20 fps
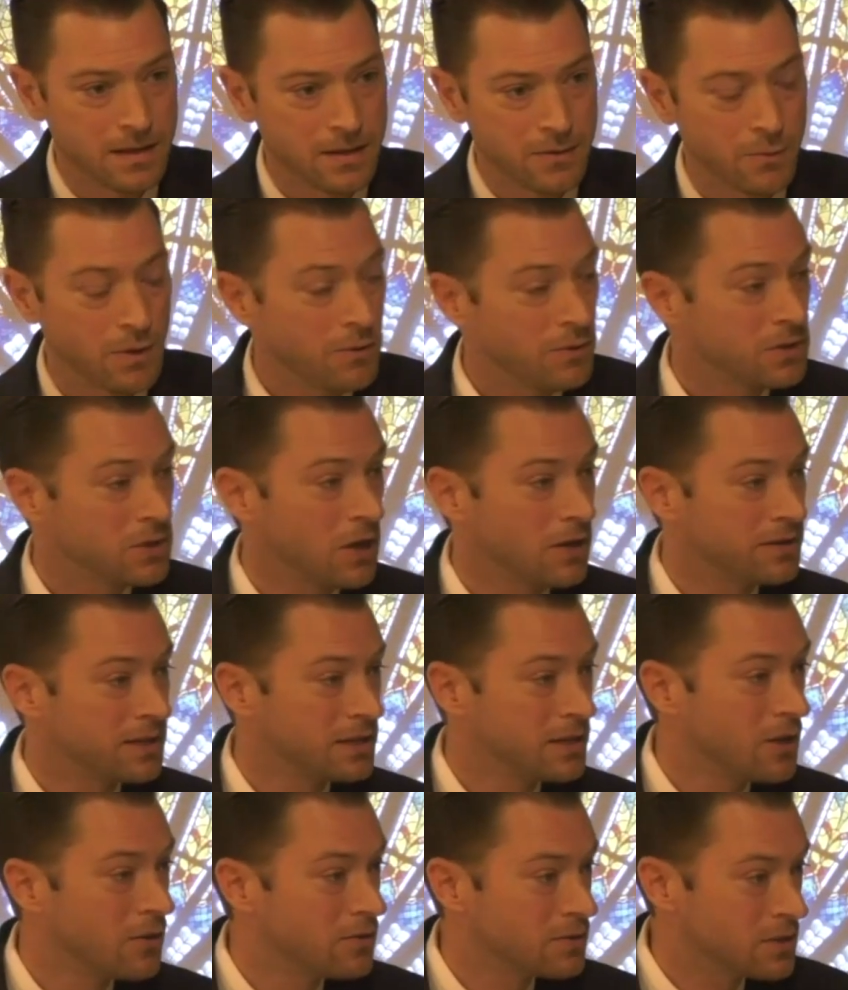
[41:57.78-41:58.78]
We were taught that
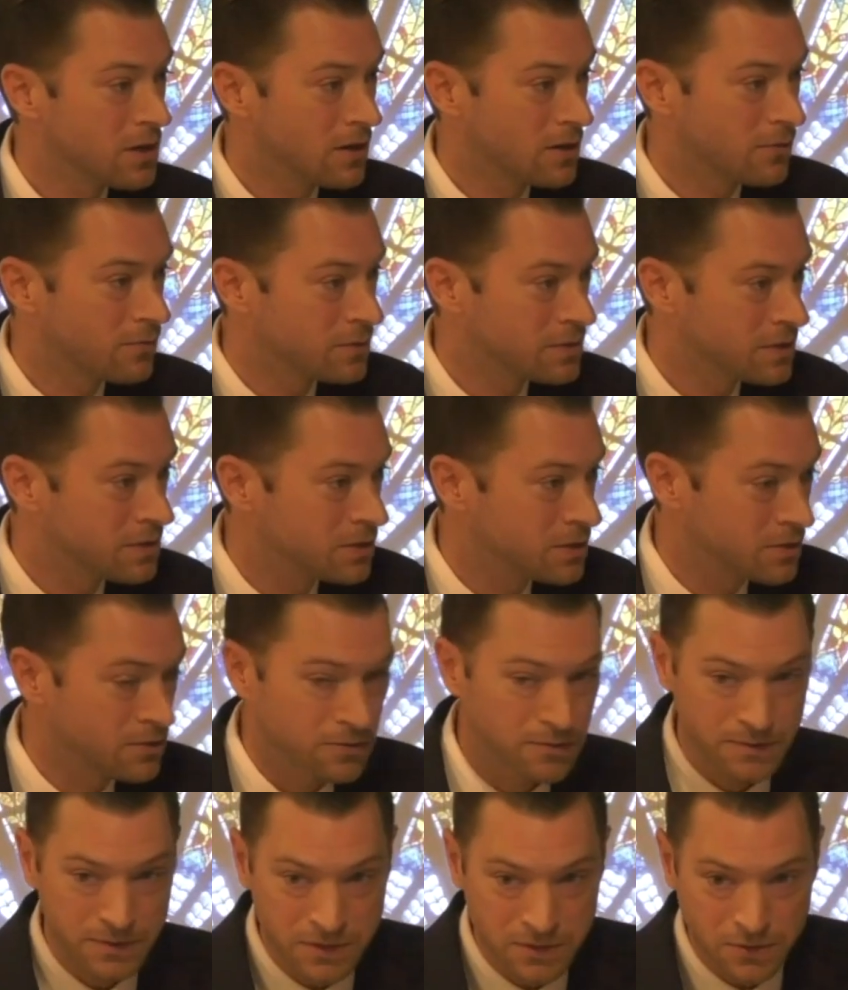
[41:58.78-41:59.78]
Noah's Ark was a
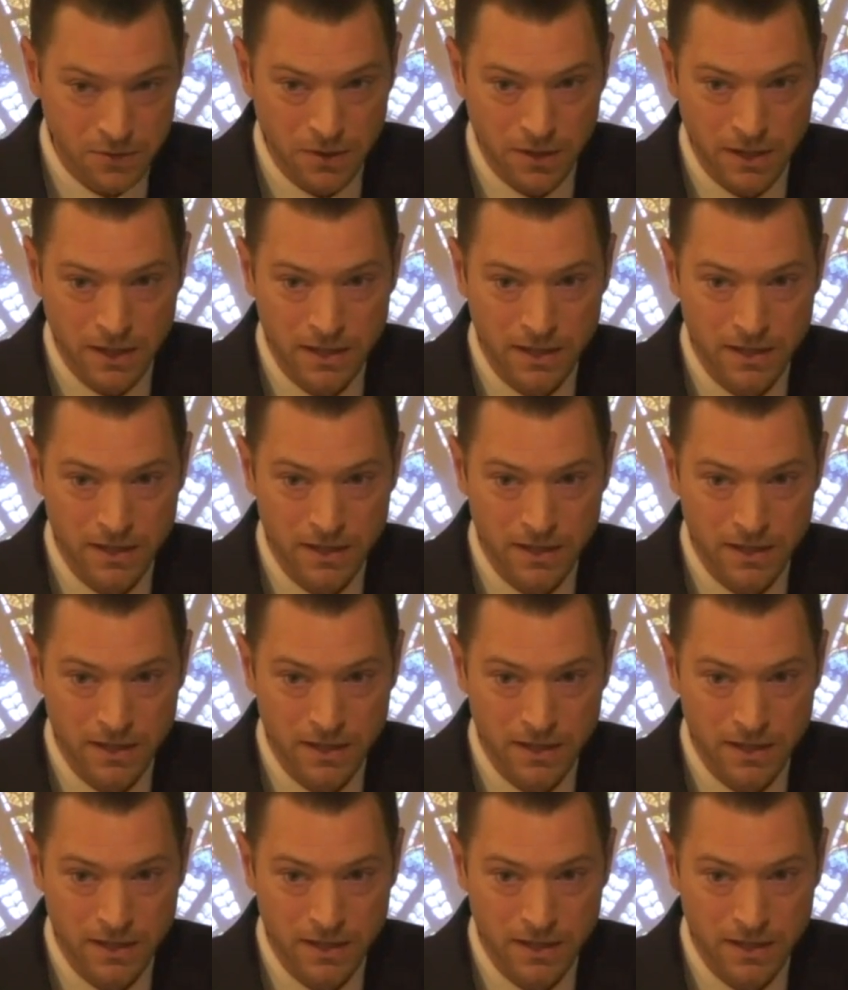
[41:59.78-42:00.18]
children's story.